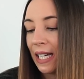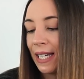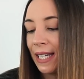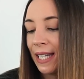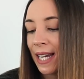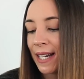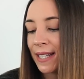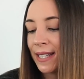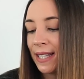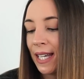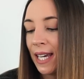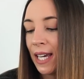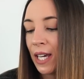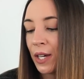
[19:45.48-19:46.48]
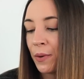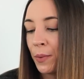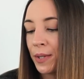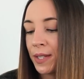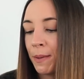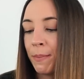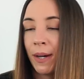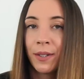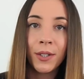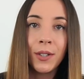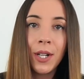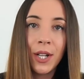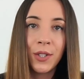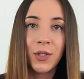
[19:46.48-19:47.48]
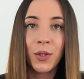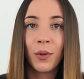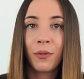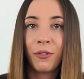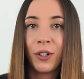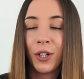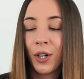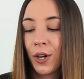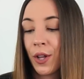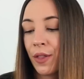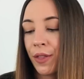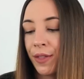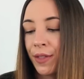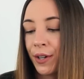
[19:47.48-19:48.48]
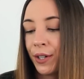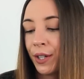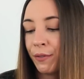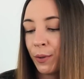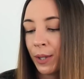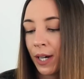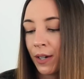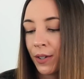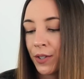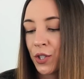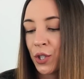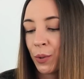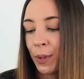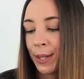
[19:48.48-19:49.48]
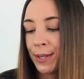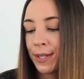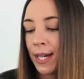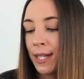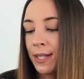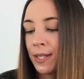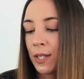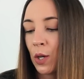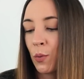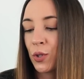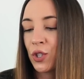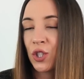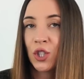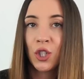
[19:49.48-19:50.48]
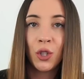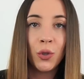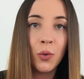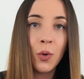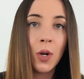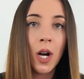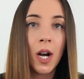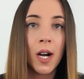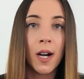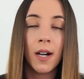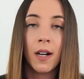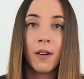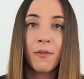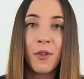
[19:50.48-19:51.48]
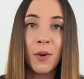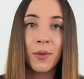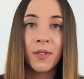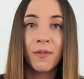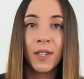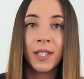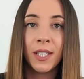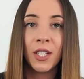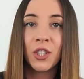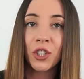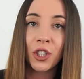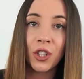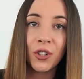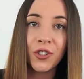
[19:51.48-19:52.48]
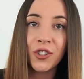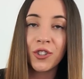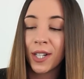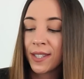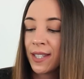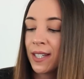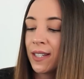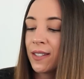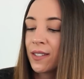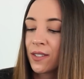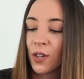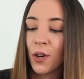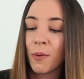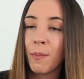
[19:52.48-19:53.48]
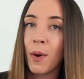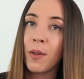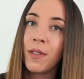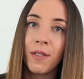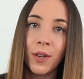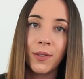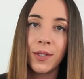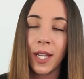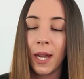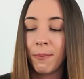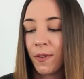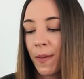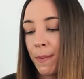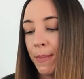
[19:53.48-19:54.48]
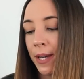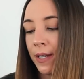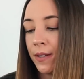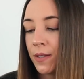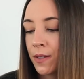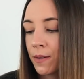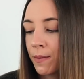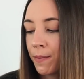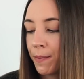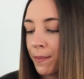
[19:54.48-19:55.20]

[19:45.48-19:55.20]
Next thing was a bundle. It sold for $34.20. It was 2 of those vintage girls dresses, so both of those came from the bins.